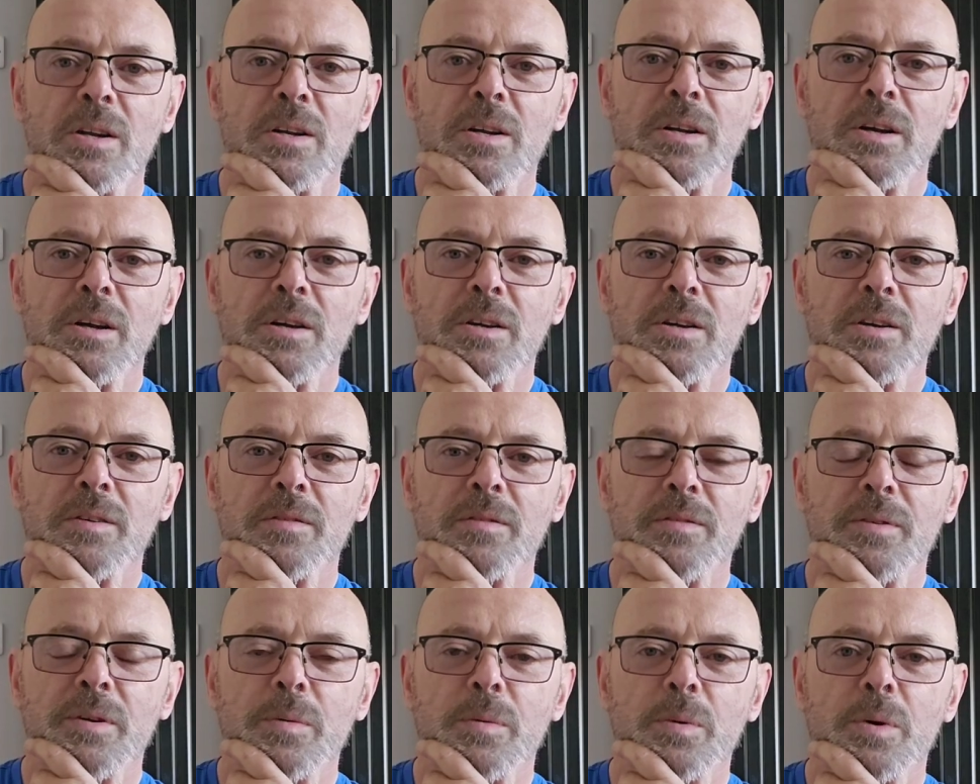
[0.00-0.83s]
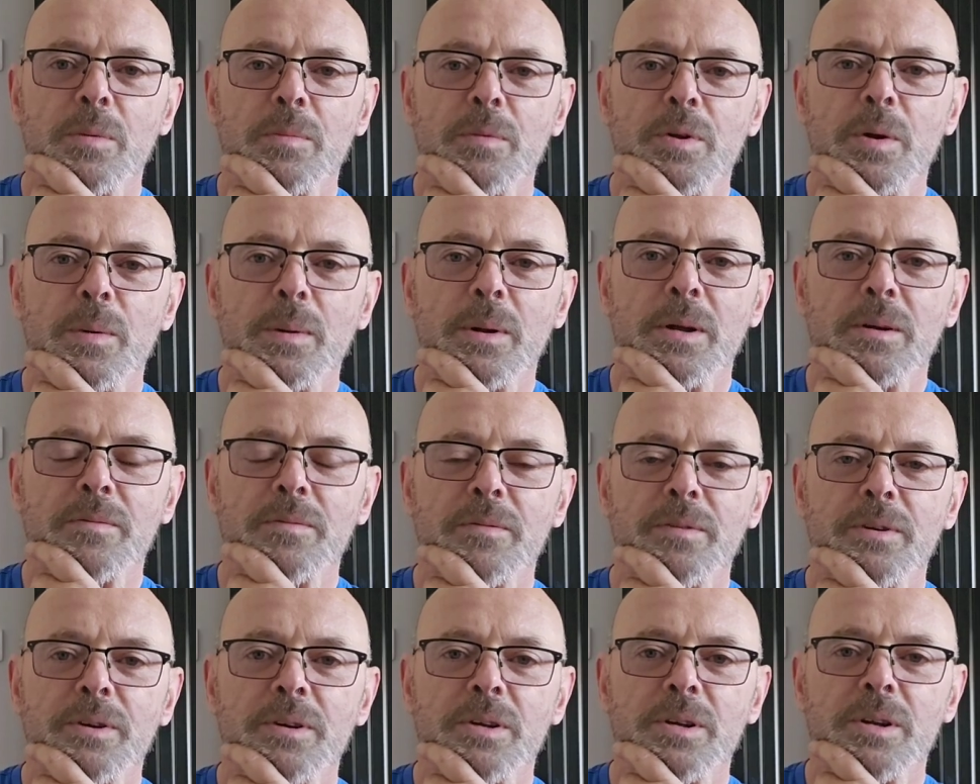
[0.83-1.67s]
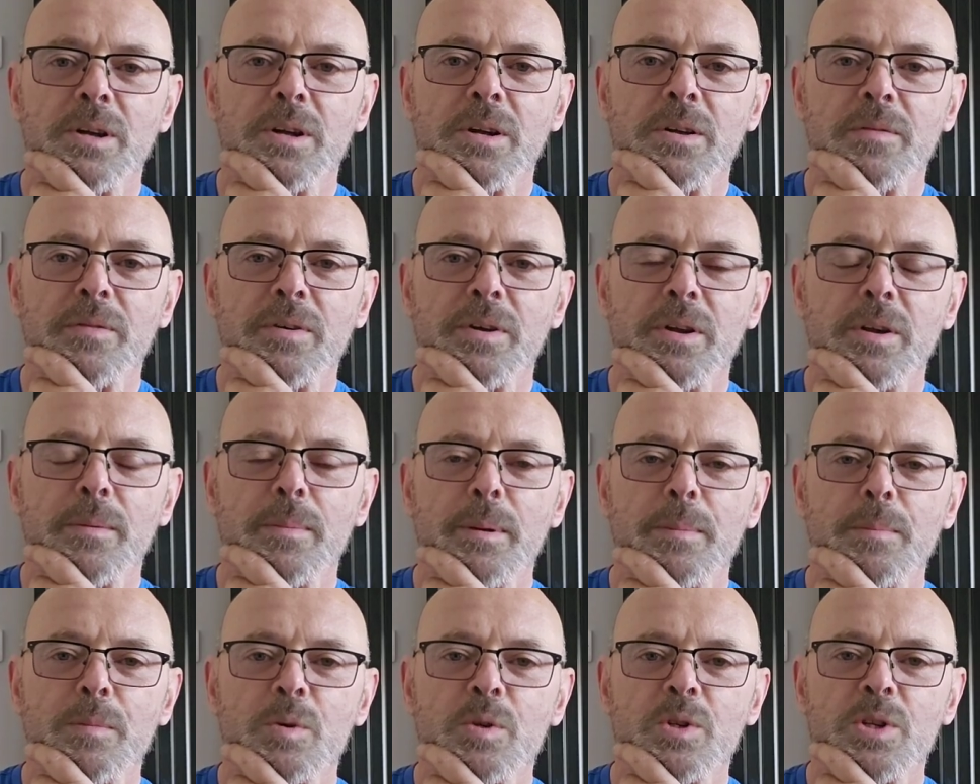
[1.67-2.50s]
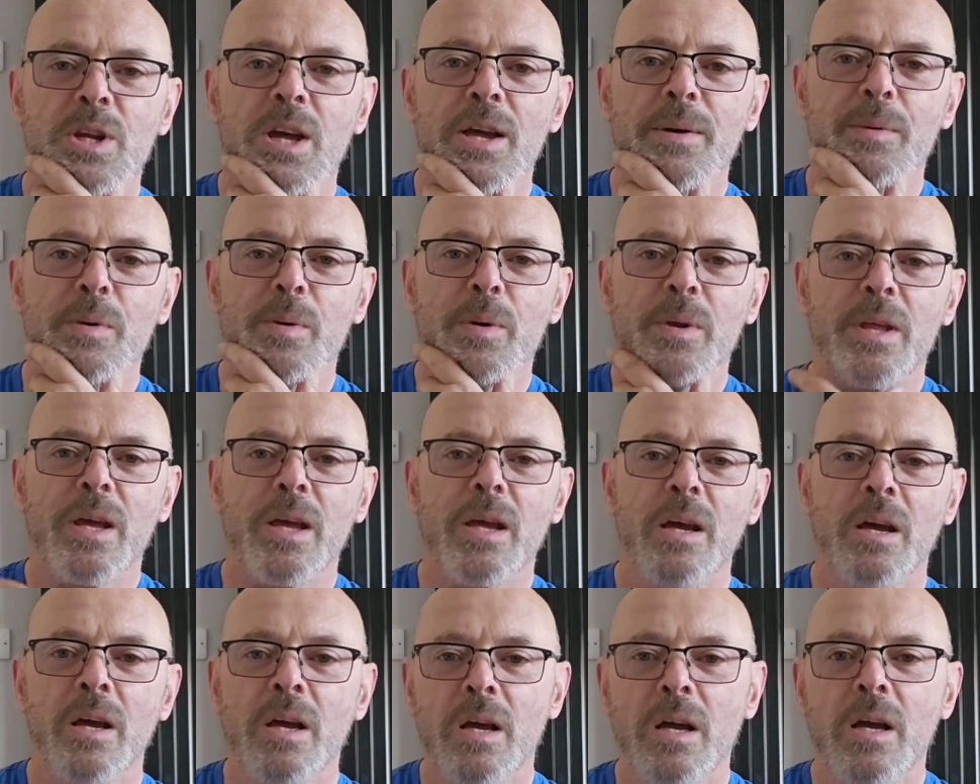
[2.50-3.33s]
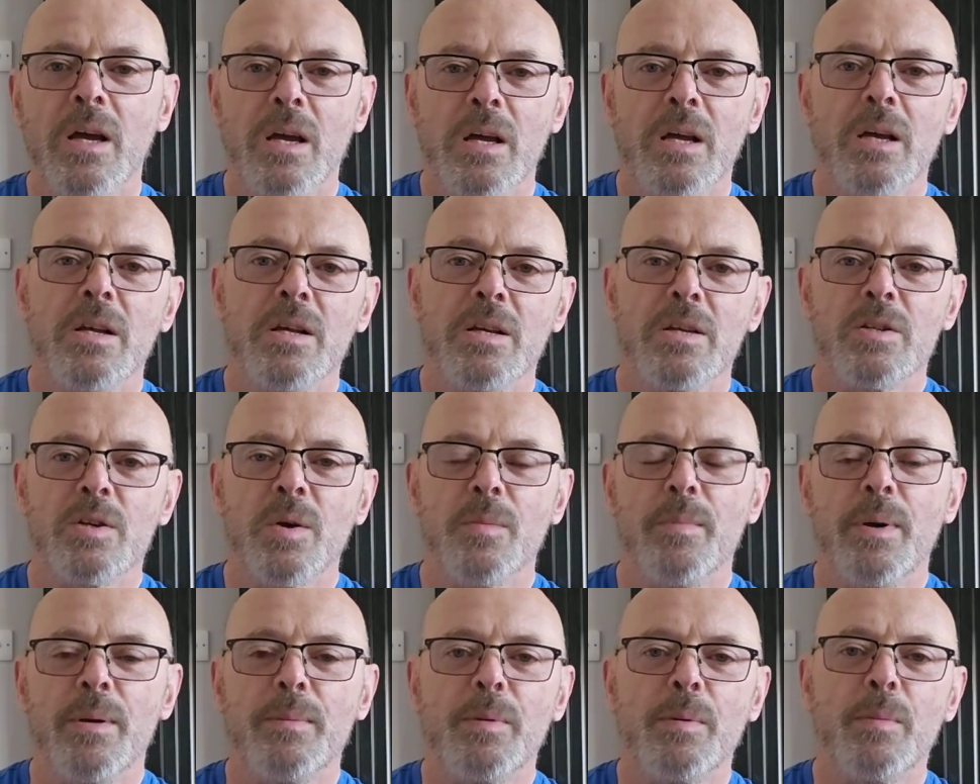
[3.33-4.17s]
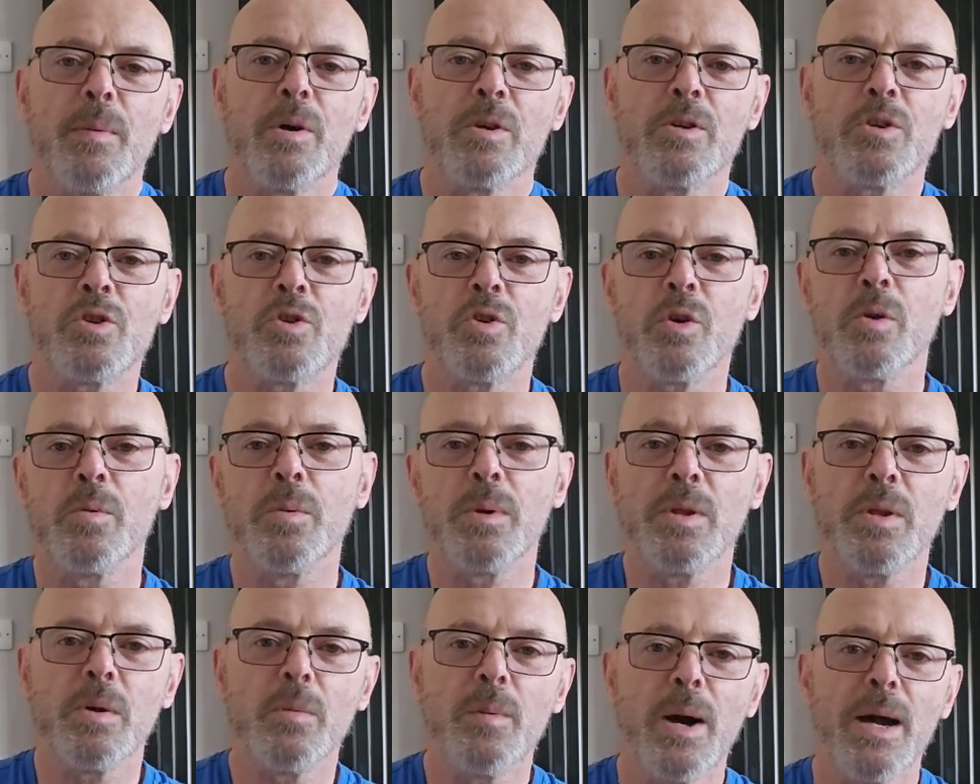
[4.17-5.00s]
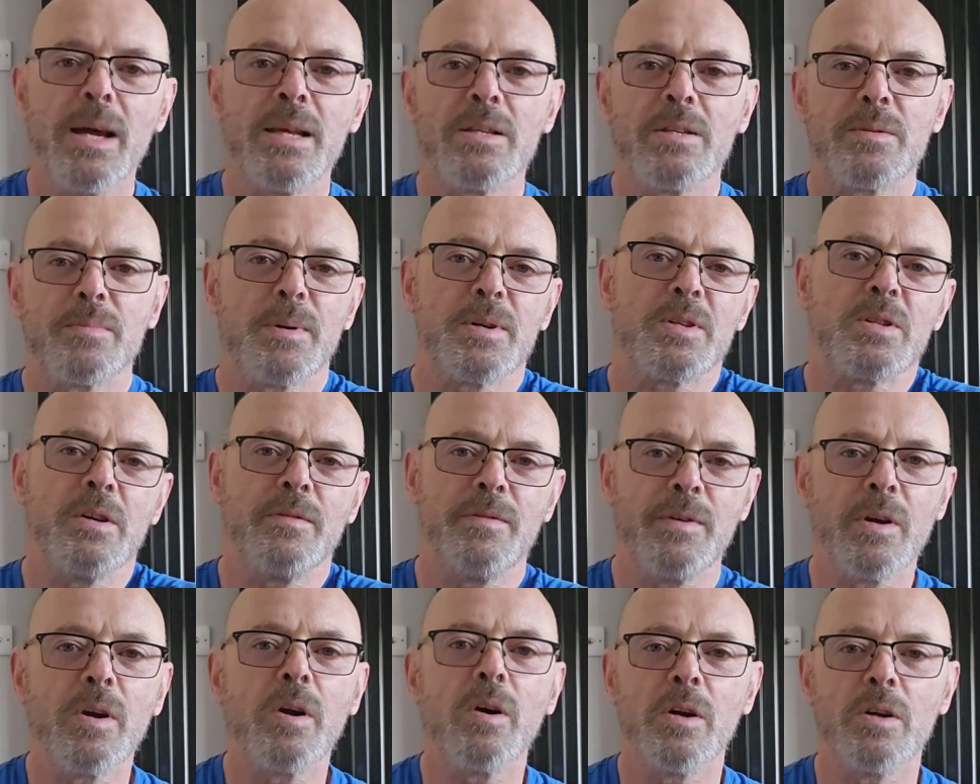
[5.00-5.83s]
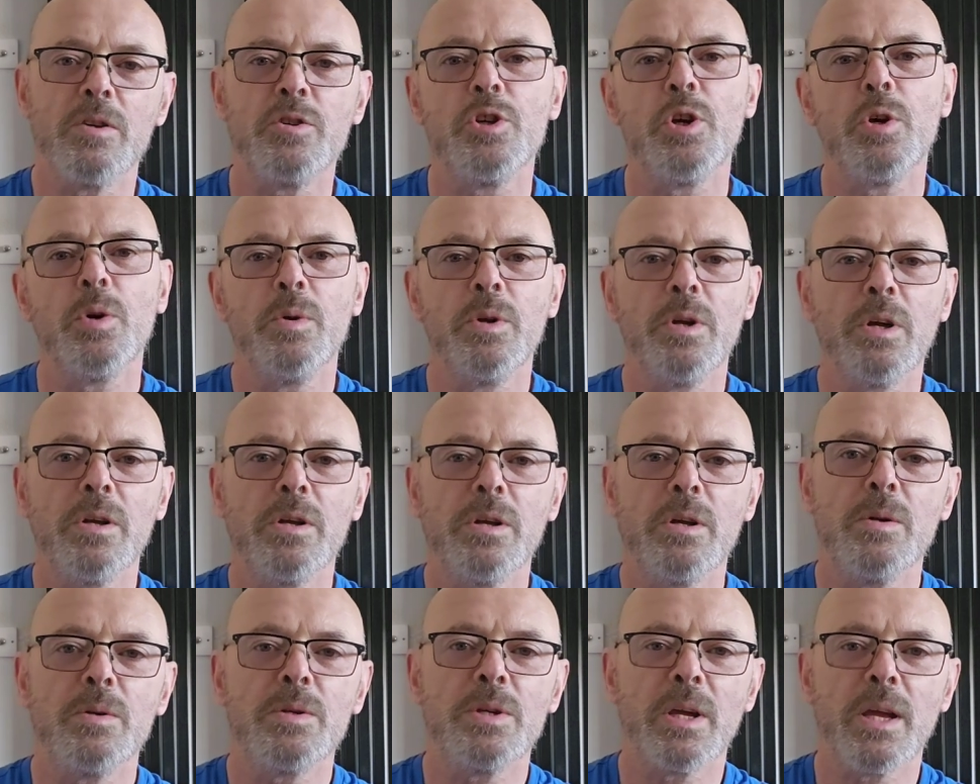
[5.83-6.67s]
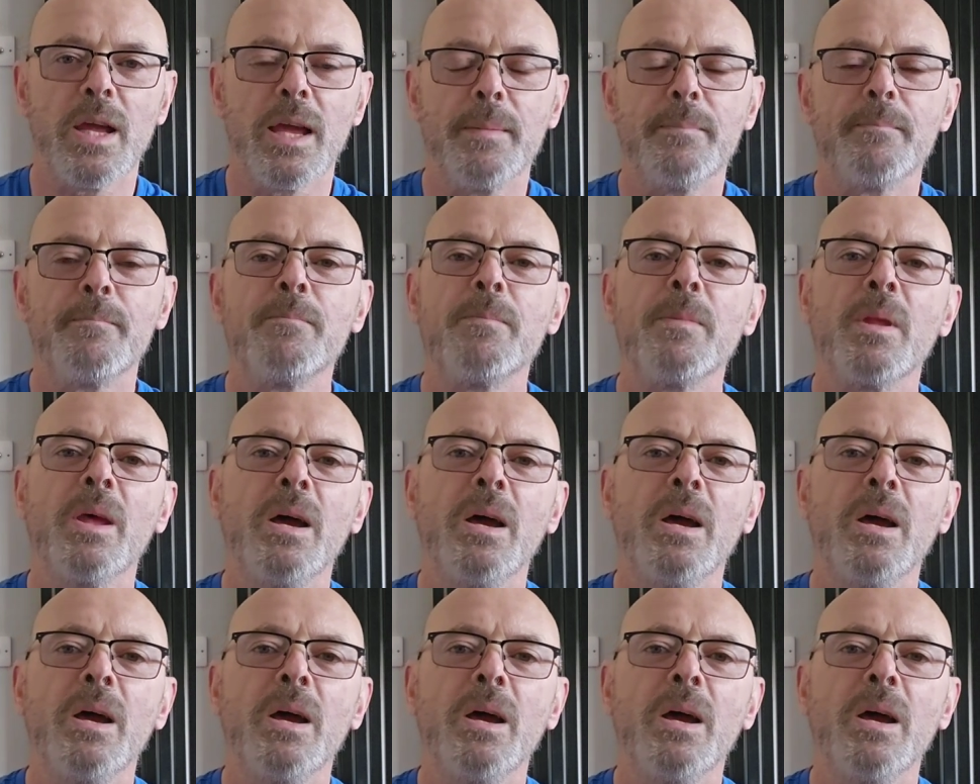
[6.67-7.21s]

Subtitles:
I can feel what I'm doing. I feel a bit more stable with it. Some people might struggle with the weight, especially if you've got a junior using it.